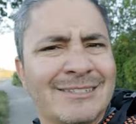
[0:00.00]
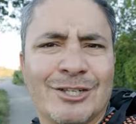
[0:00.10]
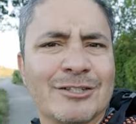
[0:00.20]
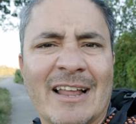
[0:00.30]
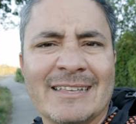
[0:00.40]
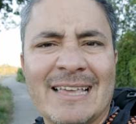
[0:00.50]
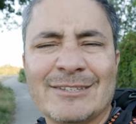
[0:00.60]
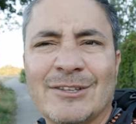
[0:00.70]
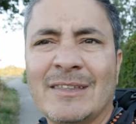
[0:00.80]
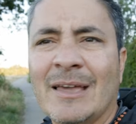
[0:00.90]
Just like
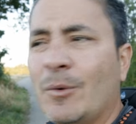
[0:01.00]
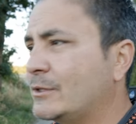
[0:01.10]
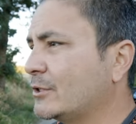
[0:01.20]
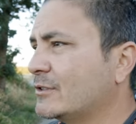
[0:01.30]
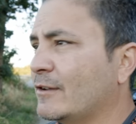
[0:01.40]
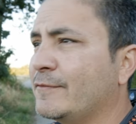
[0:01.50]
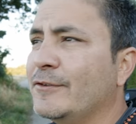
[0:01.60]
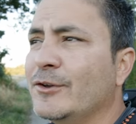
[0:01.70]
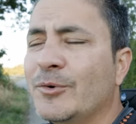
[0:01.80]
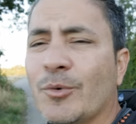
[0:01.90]
yesterday, with just a
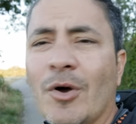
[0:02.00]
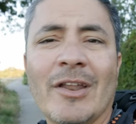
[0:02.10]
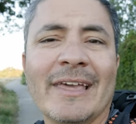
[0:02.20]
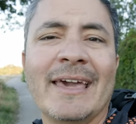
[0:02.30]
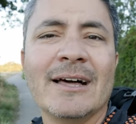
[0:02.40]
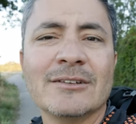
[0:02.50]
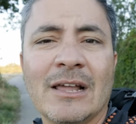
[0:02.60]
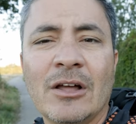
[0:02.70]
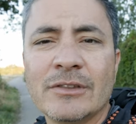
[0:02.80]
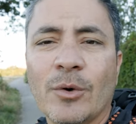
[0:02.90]
few rolling hills
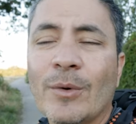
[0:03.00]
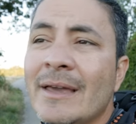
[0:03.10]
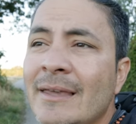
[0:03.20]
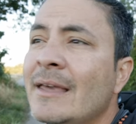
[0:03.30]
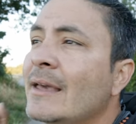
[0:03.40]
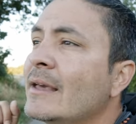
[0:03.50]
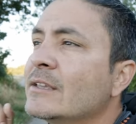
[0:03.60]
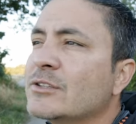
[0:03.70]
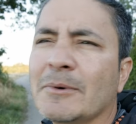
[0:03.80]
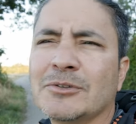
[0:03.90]
along the way.
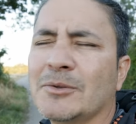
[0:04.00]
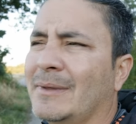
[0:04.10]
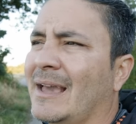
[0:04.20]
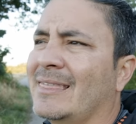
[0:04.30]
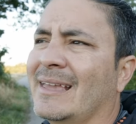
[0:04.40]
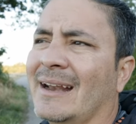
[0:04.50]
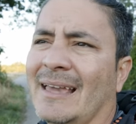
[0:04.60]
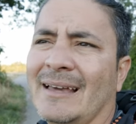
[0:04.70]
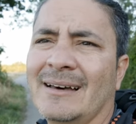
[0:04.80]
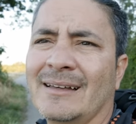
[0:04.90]
Supposed to be, I think,
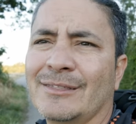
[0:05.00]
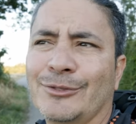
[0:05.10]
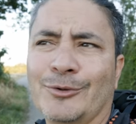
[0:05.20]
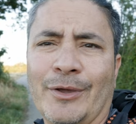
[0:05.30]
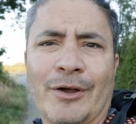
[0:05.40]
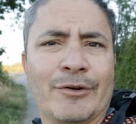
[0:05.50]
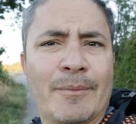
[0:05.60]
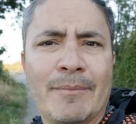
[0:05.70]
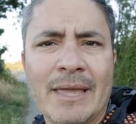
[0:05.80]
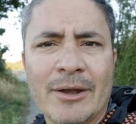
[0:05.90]
like a
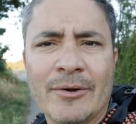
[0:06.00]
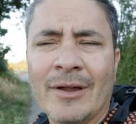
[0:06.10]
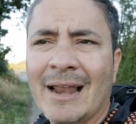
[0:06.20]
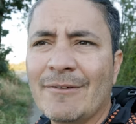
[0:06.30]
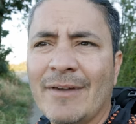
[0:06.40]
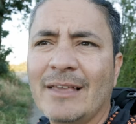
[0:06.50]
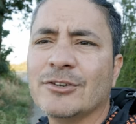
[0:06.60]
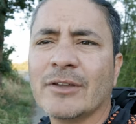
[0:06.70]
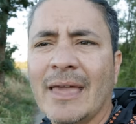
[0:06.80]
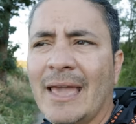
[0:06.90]
300 meter
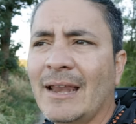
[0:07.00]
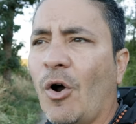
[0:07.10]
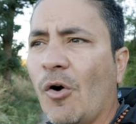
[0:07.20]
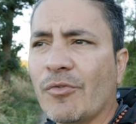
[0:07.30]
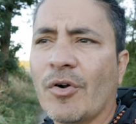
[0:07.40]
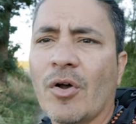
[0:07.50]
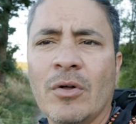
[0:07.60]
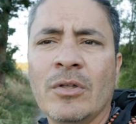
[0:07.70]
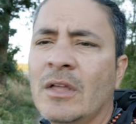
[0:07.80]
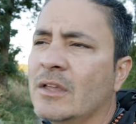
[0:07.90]
elevation gain
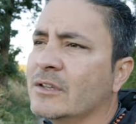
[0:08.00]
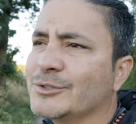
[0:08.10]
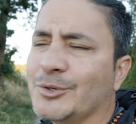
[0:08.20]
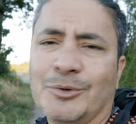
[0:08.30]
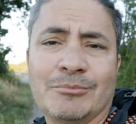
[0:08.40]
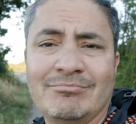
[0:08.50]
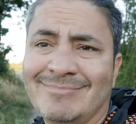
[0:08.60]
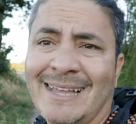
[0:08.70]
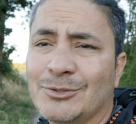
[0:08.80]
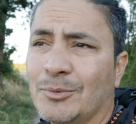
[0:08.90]
overall. So,
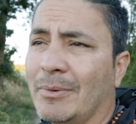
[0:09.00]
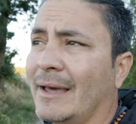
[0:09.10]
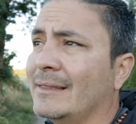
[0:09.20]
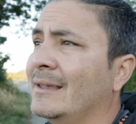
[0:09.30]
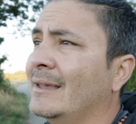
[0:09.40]
not too bad.